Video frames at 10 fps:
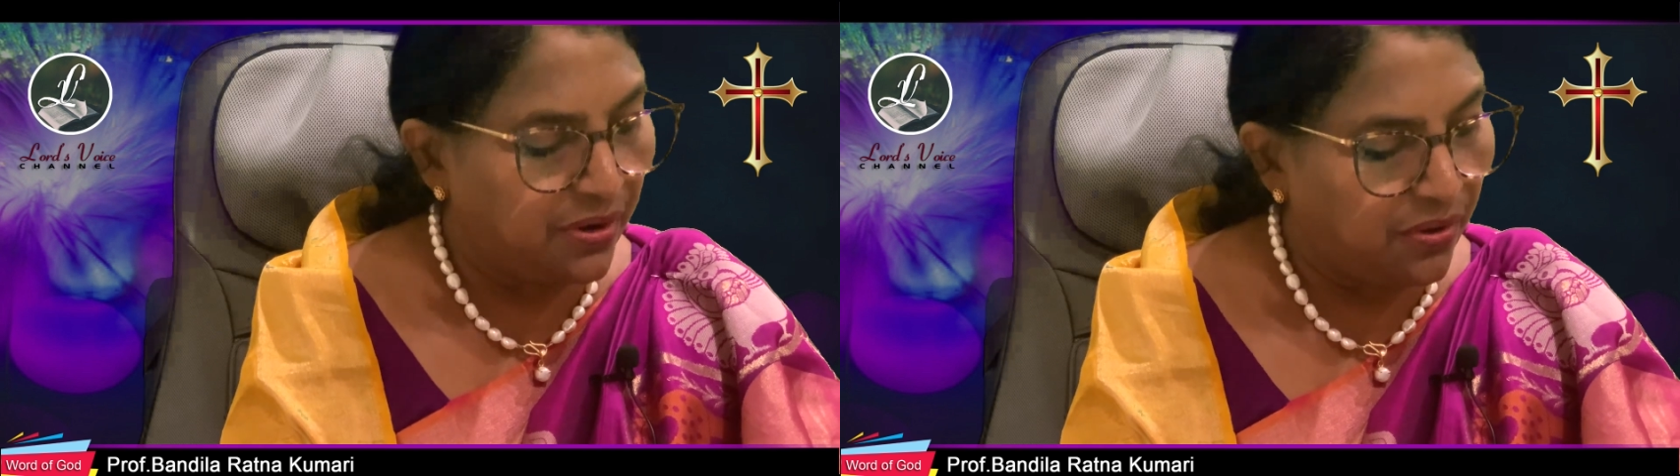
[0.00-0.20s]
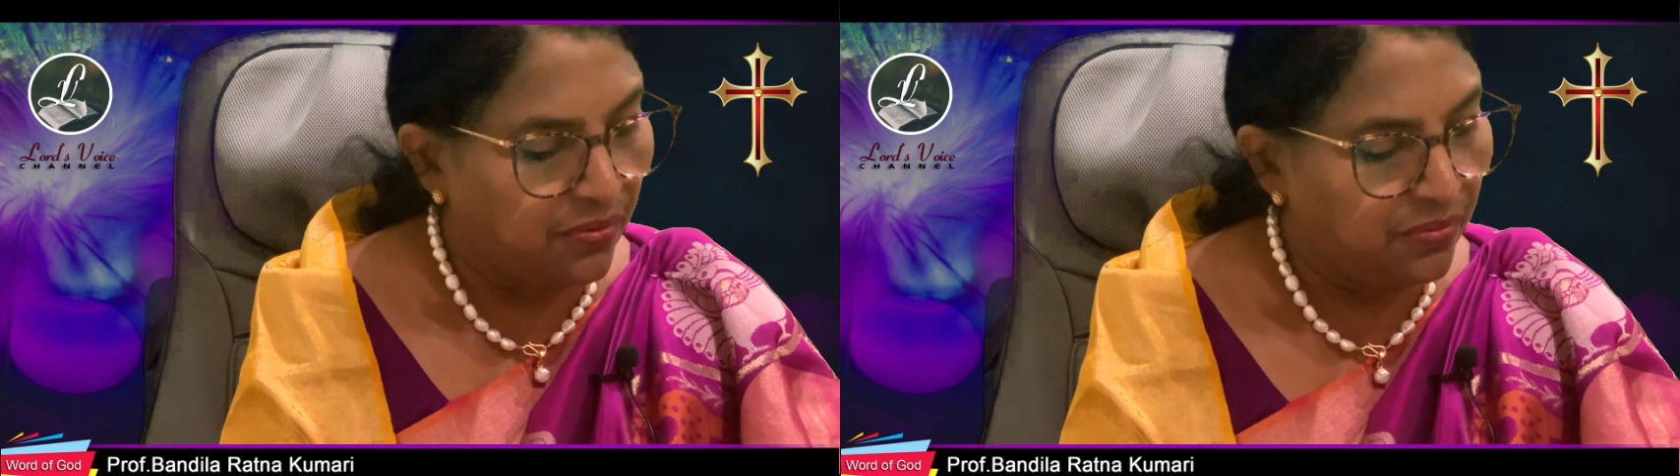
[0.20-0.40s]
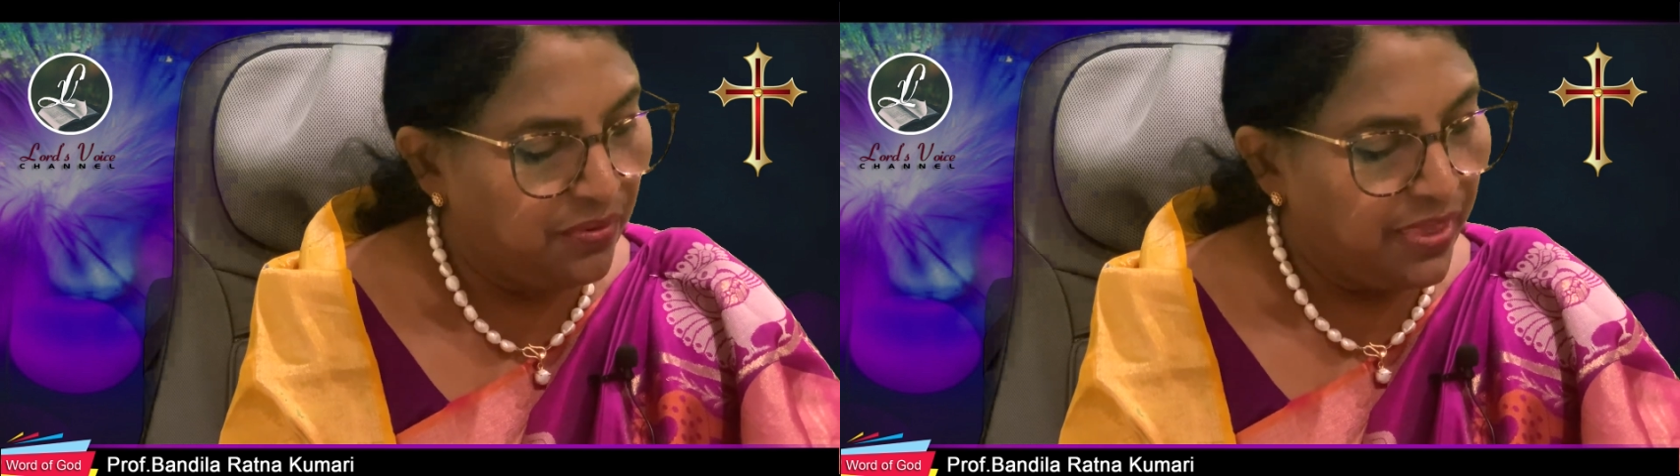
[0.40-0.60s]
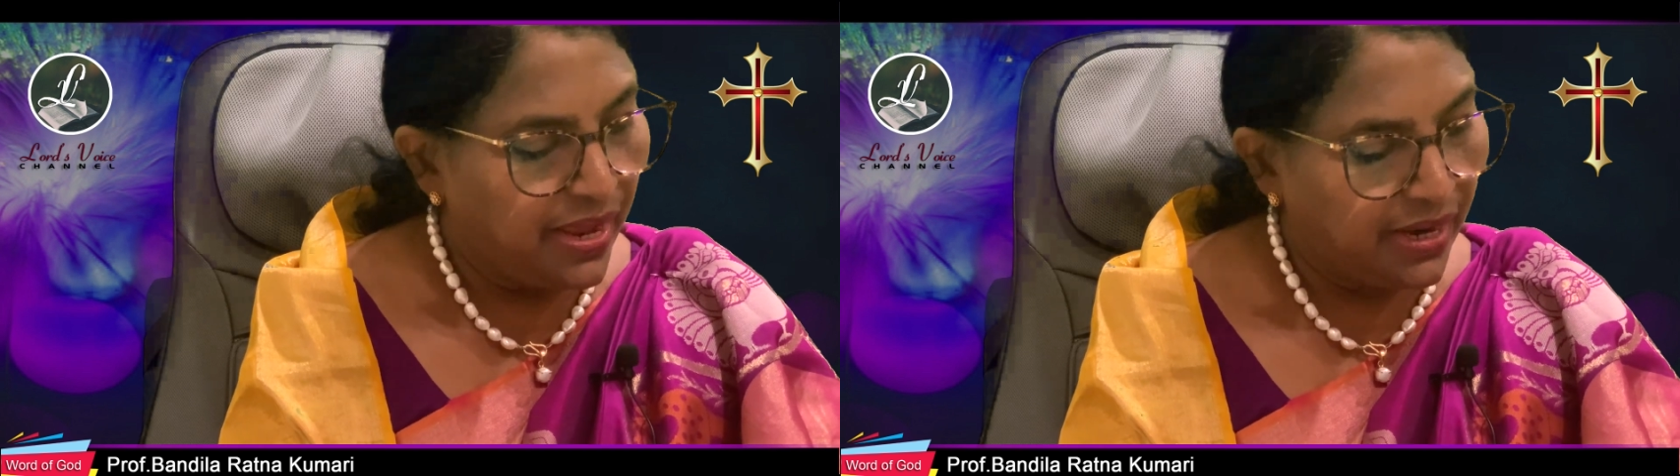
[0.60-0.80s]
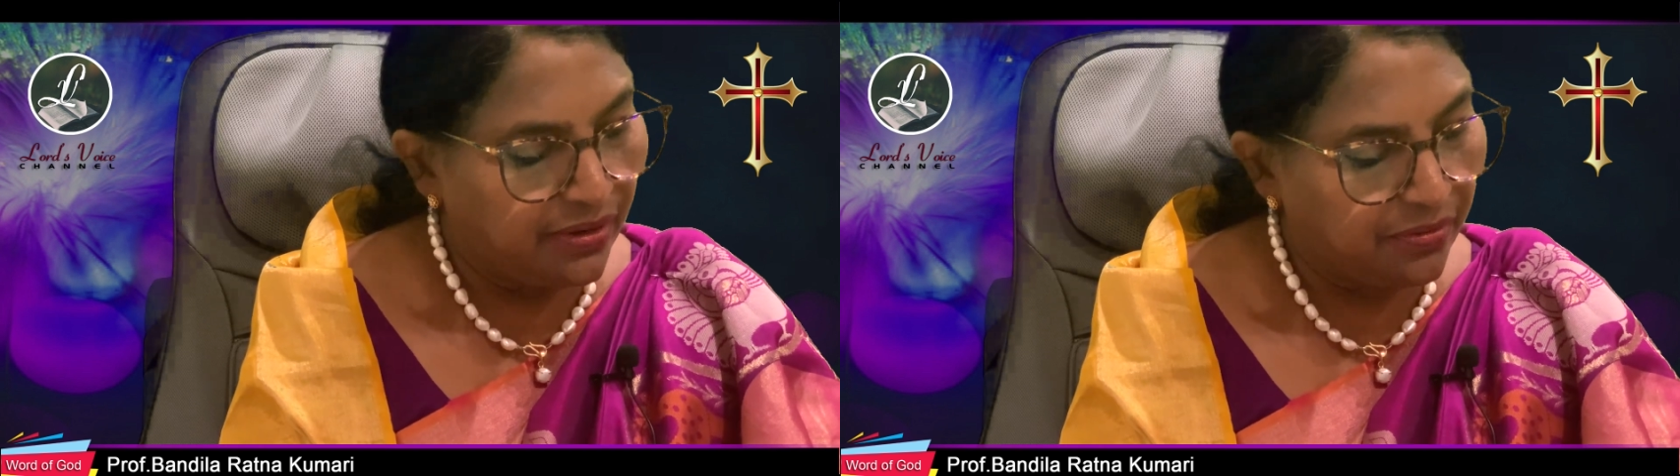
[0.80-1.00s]
love,
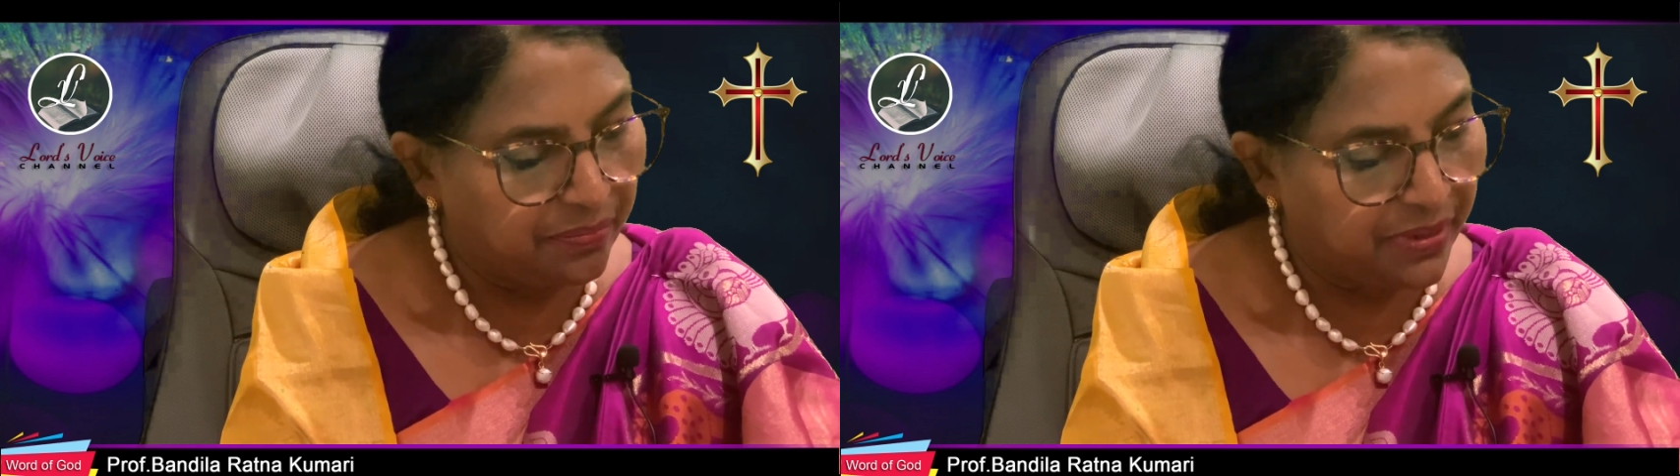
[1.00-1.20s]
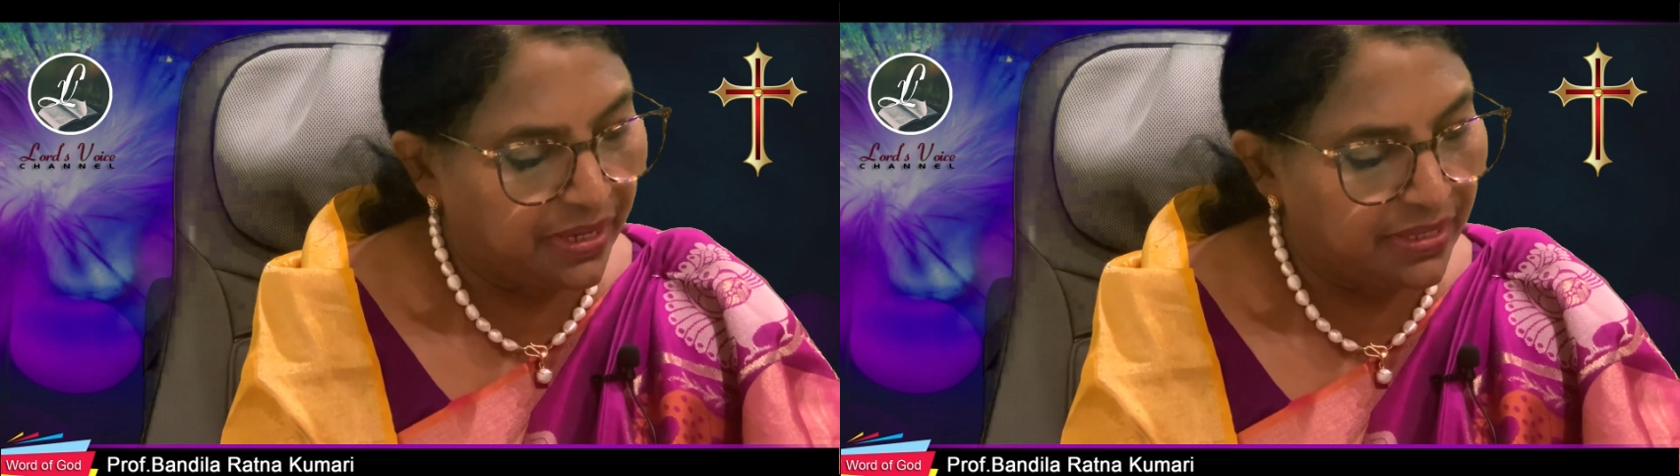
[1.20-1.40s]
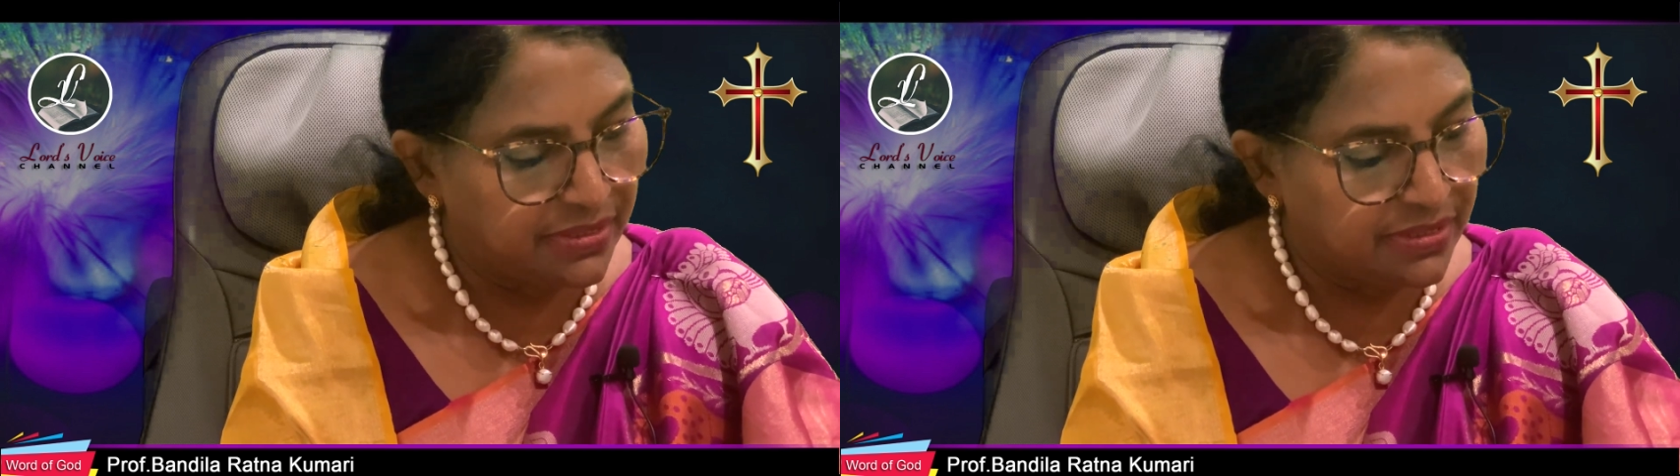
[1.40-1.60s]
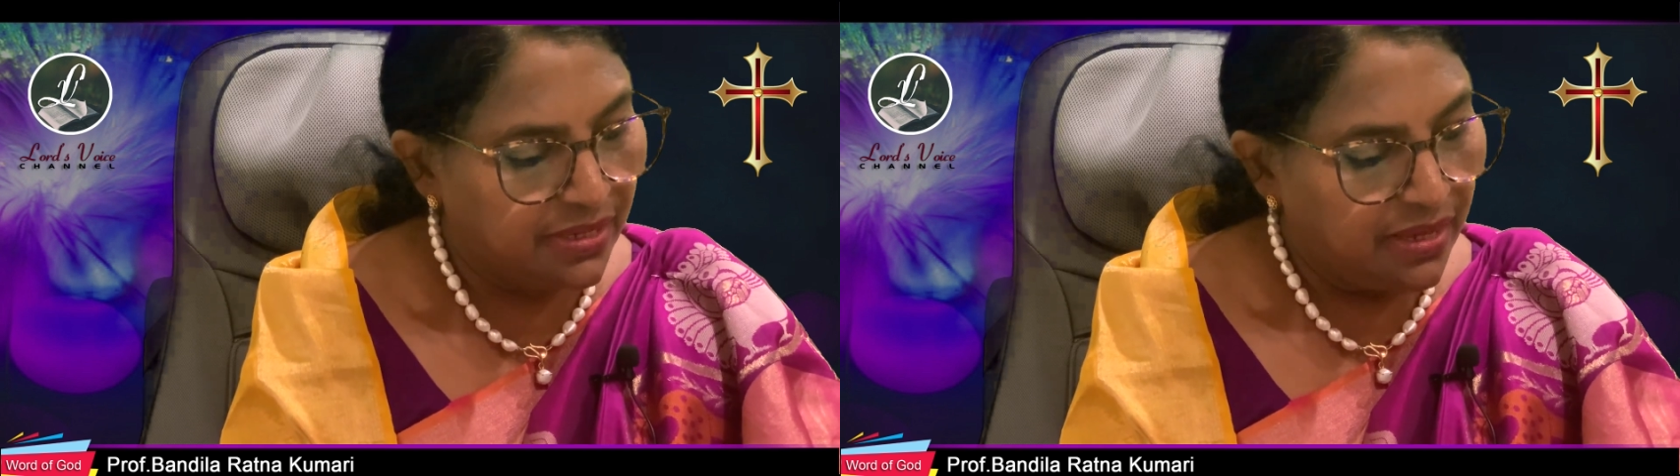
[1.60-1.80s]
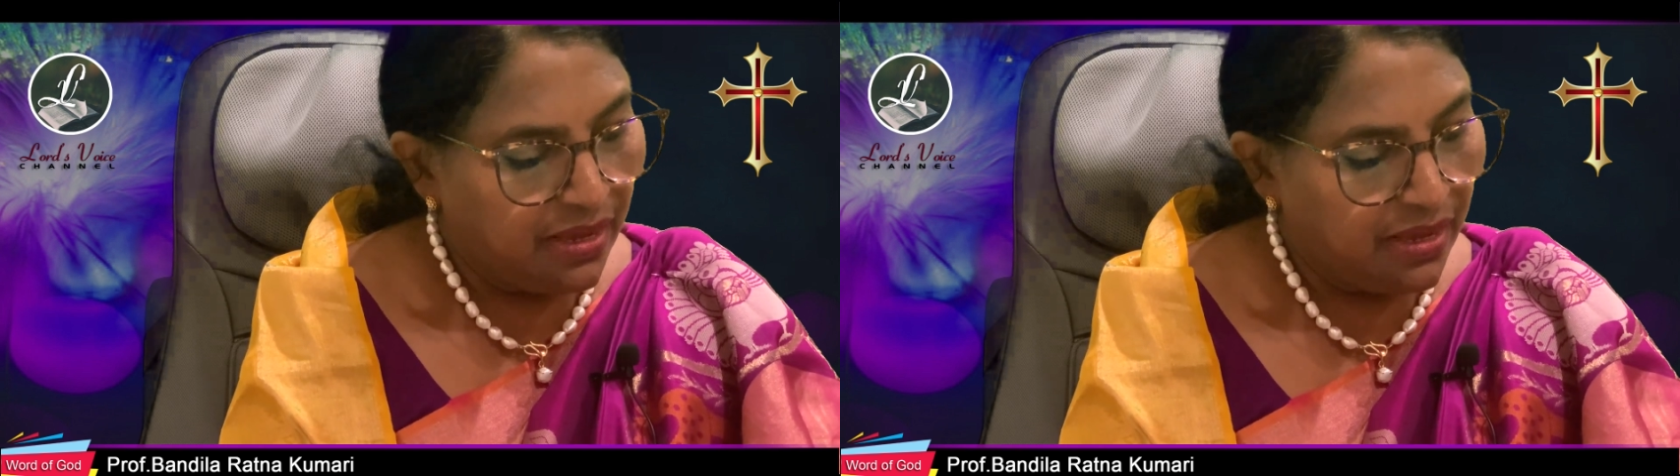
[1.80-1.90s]
and our prayers.